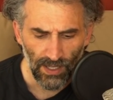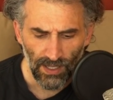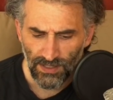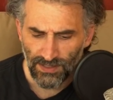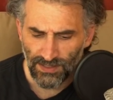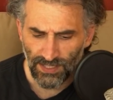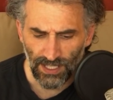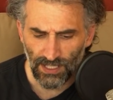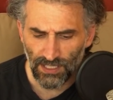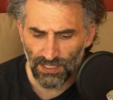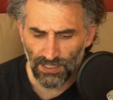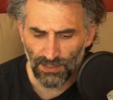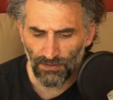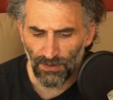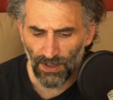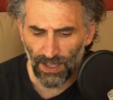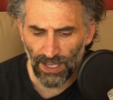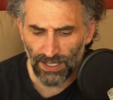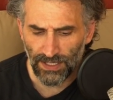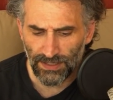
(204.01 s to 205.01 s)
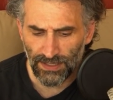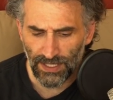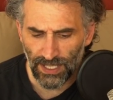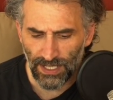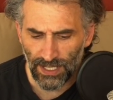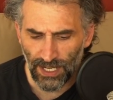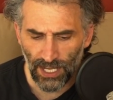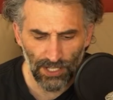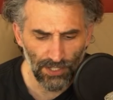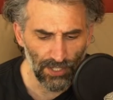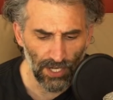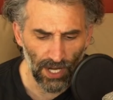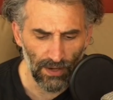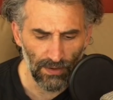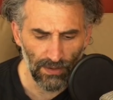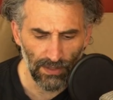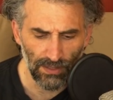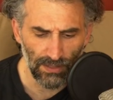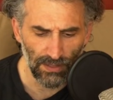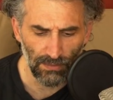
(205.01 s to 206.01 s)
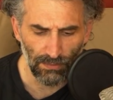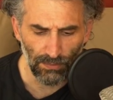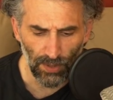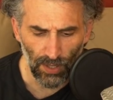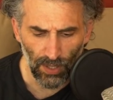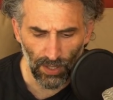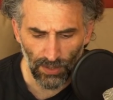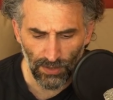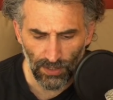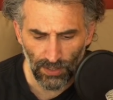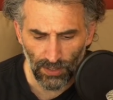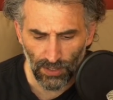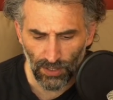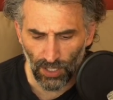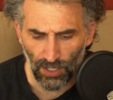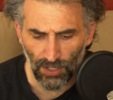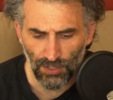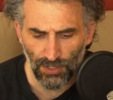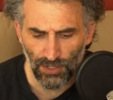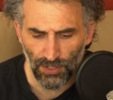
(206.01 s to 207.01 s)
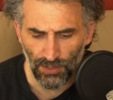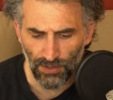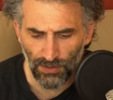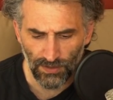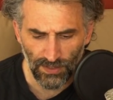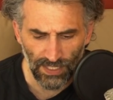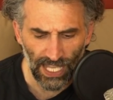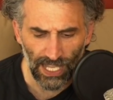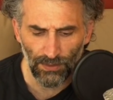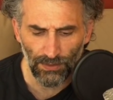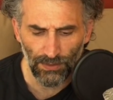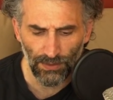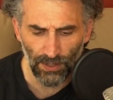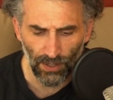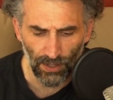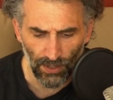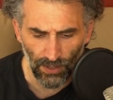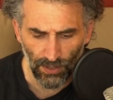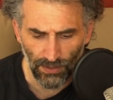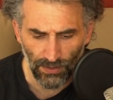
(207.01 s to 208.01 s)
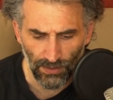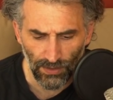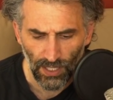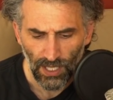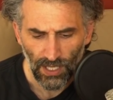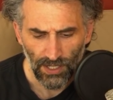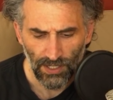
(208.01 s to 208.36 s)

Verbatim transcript: Satisfied then, I cherish the brother, conscious, down the hurt.